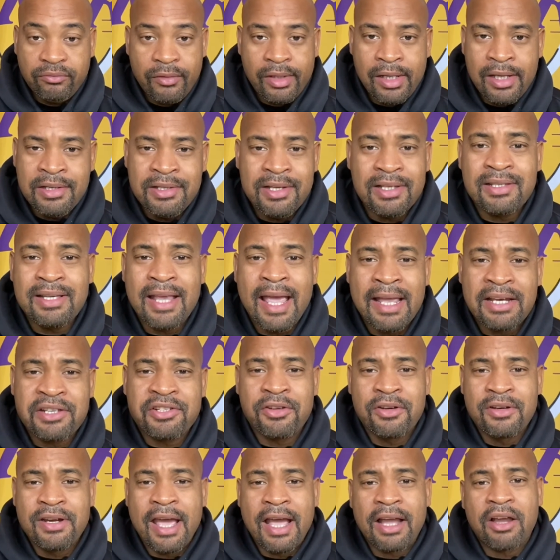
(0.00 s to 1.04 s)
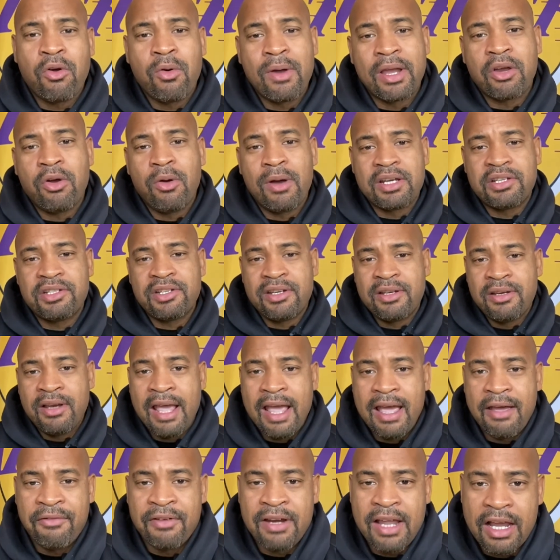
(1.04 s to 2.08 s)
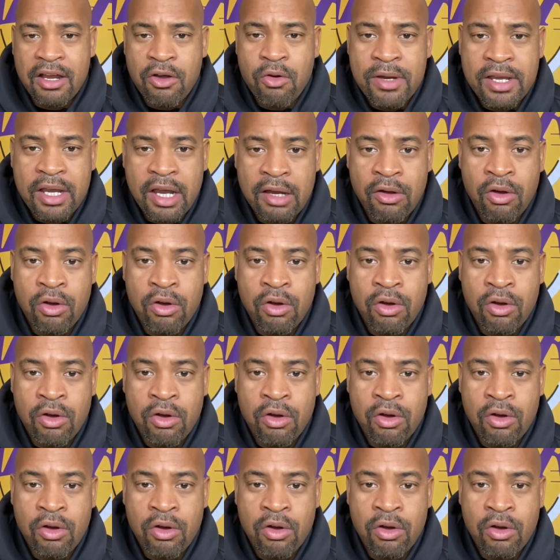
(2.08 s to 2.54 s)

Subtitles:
just answering that quick question, having that quick